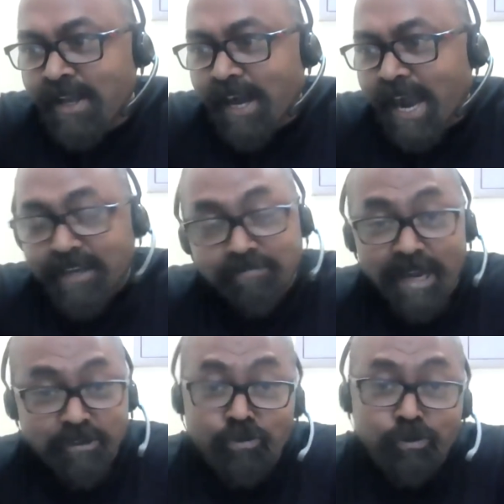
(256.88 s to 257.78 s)

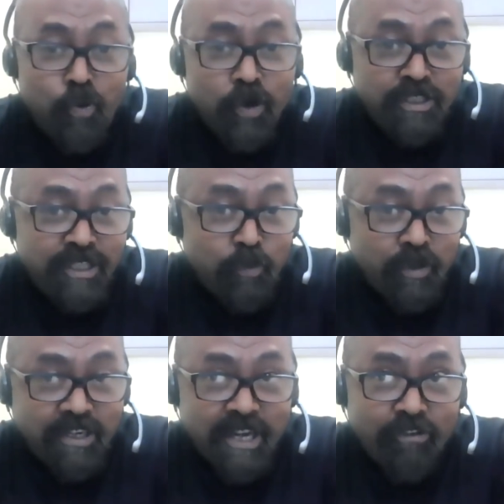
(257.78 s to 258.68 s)
I don't know what you did
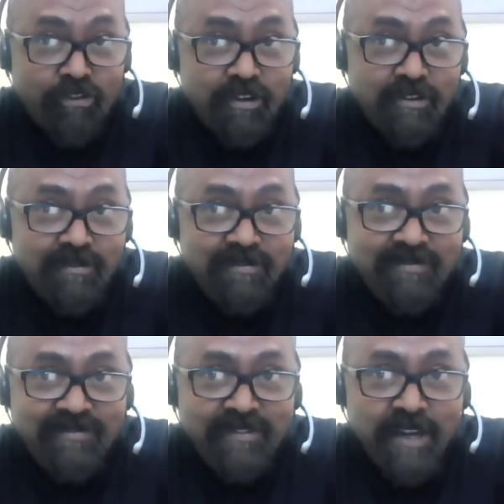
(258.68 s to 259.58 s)
with the test.
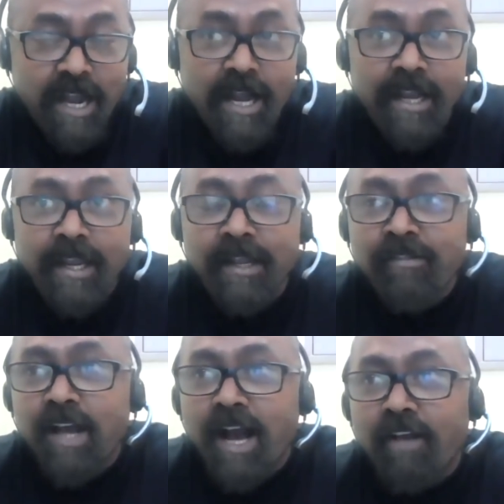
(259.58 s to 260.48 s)
I
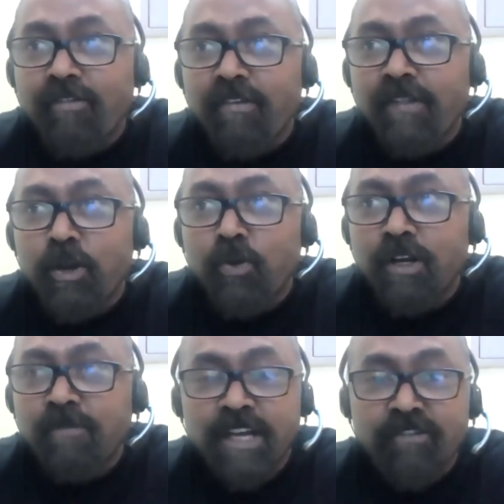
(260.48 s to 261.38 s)
think that you could
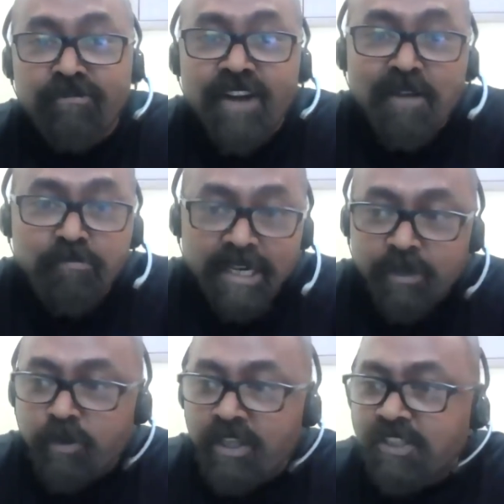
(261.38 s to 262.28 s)
have done far
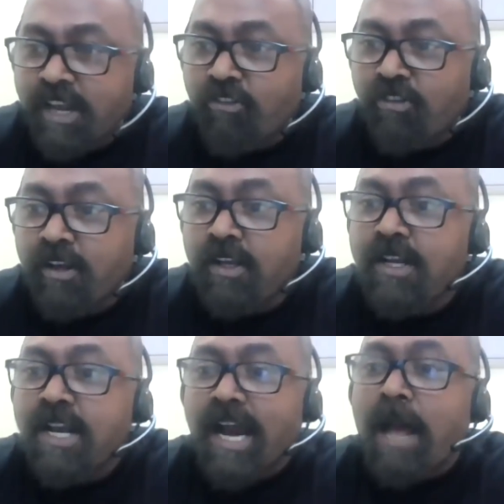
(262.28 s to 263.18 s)
better with this test,
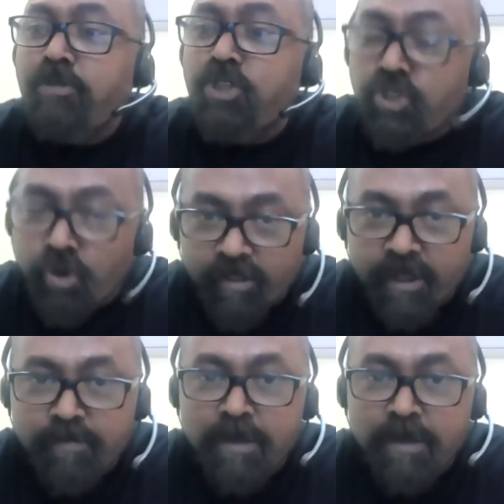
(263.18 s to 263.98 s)
and I'm sure that